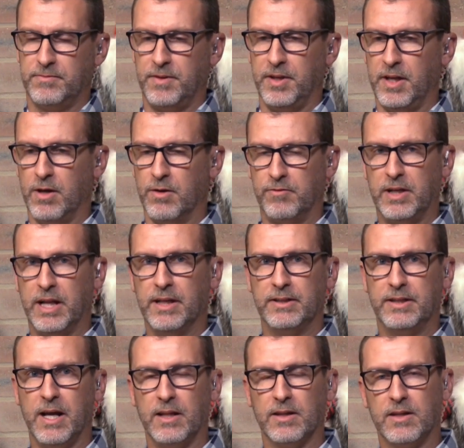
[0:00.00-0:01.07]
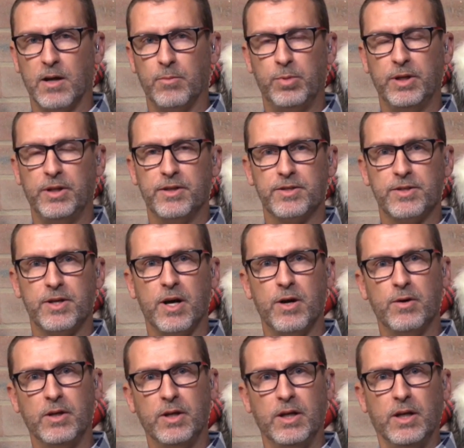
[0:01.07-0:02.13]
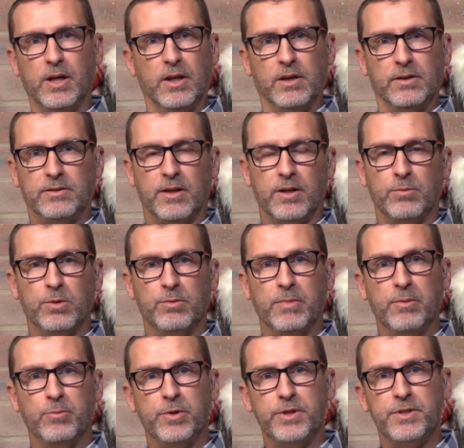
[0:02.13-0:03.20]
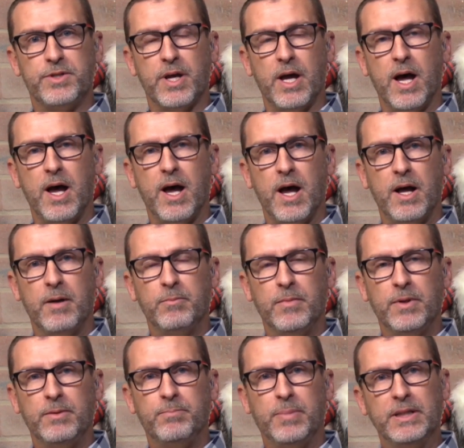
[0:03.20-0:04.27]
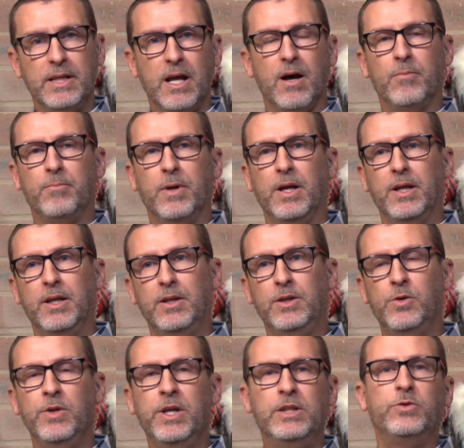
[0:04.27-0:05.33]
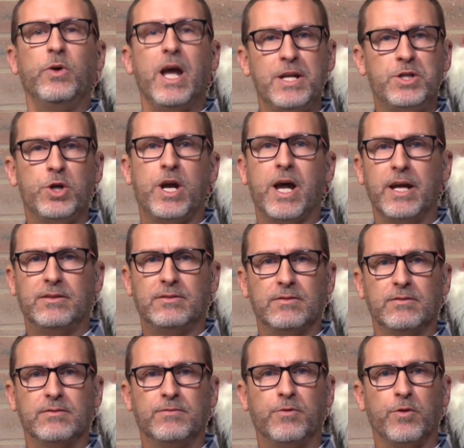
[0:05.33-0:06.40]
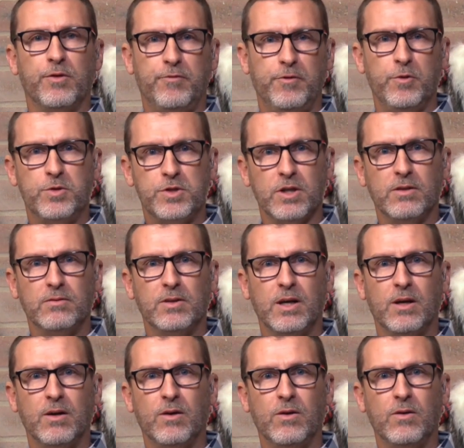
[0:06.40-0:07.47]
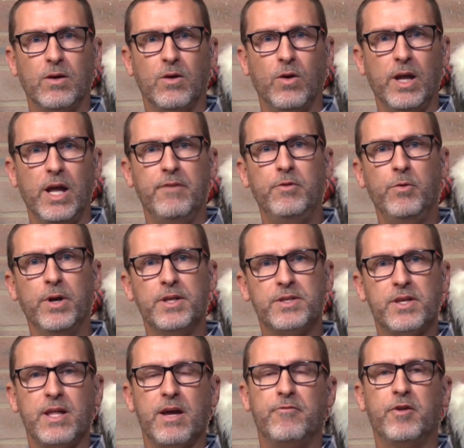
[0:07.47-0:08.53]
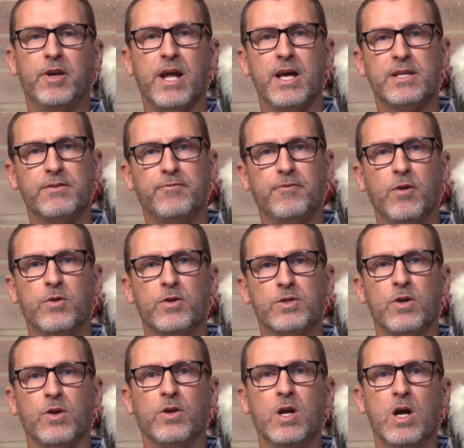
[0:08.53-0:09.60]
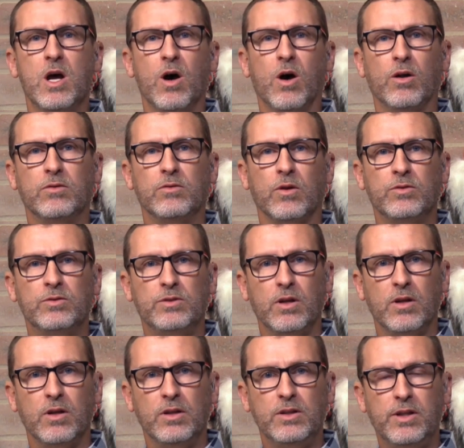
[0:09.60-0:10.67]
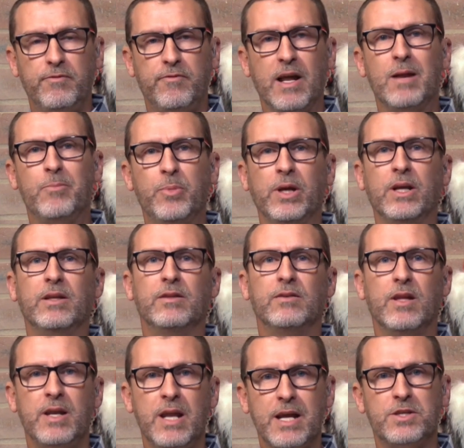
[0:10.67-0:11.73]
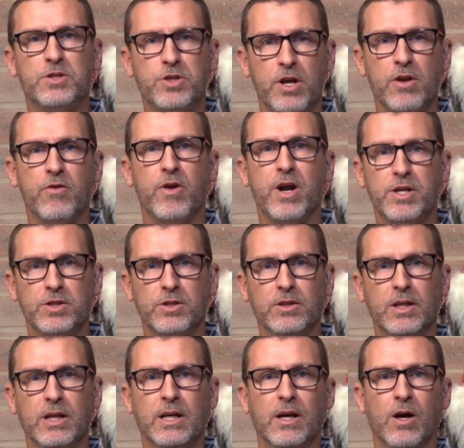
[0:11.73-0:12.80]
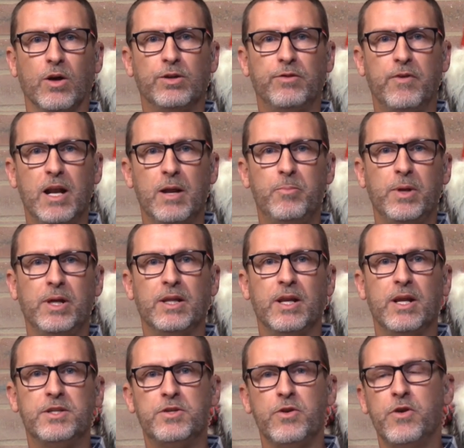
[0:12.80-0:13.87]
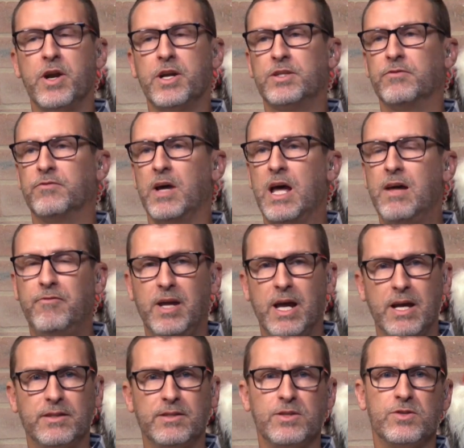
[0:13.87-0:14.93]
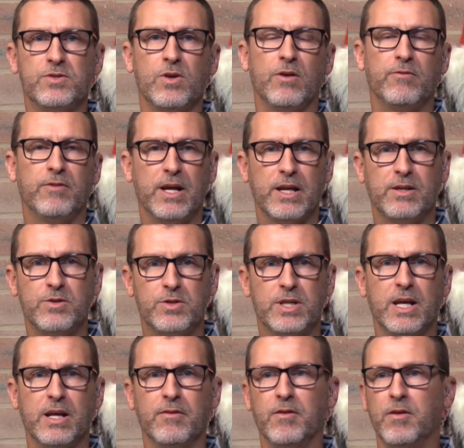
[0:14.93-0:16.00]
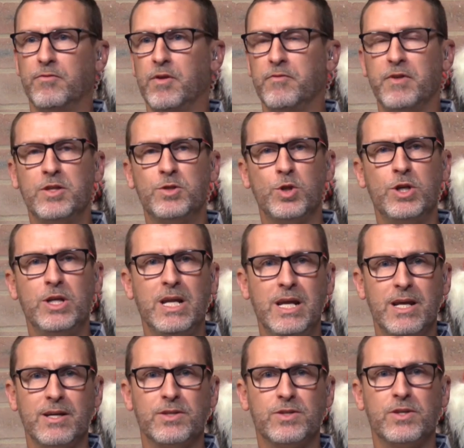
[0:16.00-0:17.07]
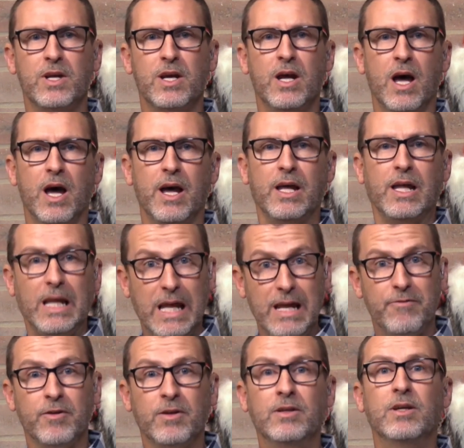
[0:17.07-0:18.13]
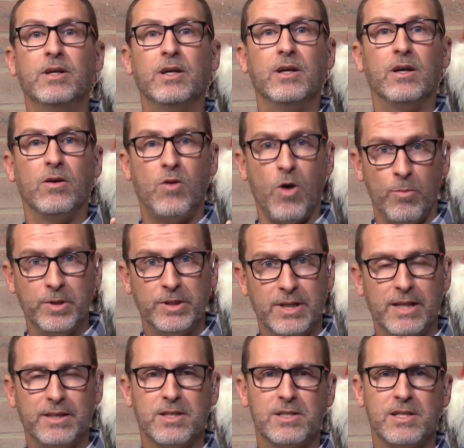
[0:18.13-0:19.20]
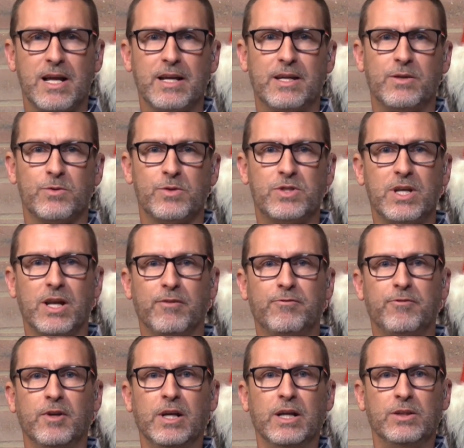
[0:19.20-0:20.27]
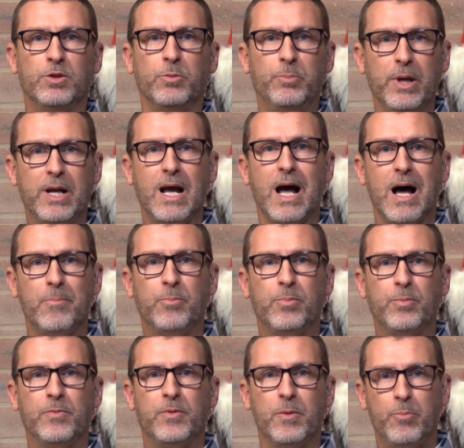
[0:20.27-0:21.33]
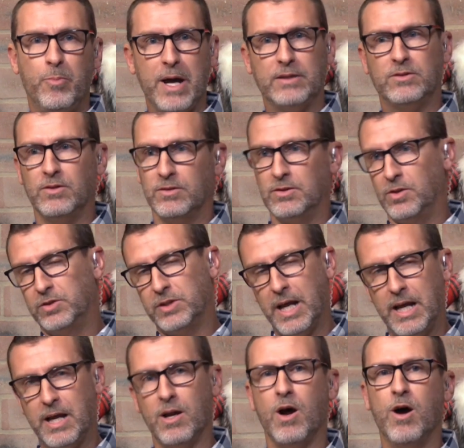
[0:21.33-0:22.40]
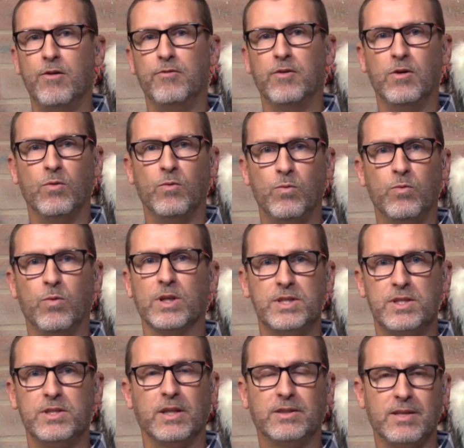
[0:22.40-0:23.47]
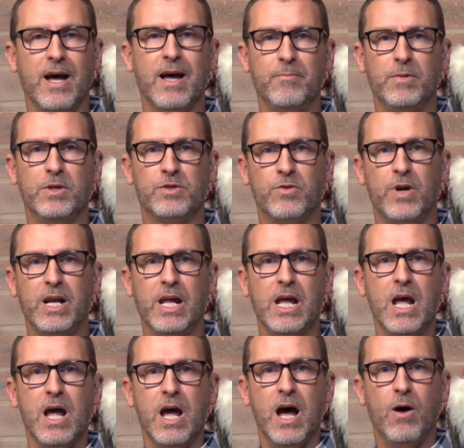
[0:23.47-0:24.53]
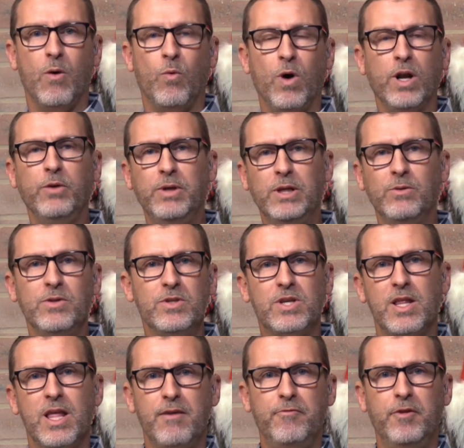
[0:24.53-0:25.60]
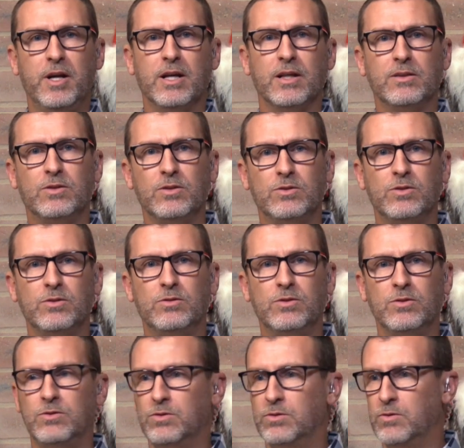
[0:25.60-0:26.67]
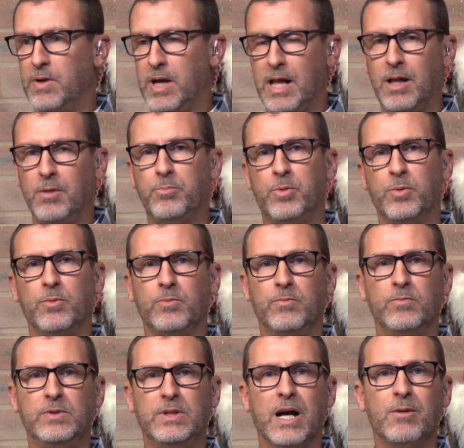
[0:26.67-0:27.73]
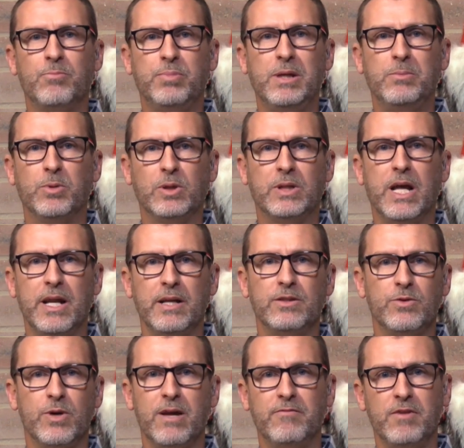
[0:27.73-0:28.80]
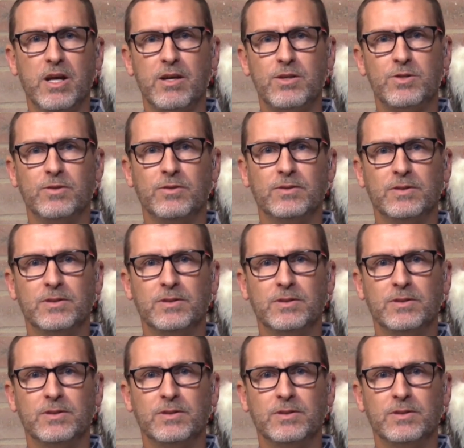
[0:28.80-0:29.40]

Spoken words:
thinking of Glendale a couple of years ago. Terrible memories. But now you need to educate for the future. Everyone in South Africa has a focus on developing the next generation, on developing the next generation of aviators, of, like you say, of engineers, even commentators like yourself, to pick up the baton, to take it over once the time is ready. What do we do in South Africa to help young people get into aviation?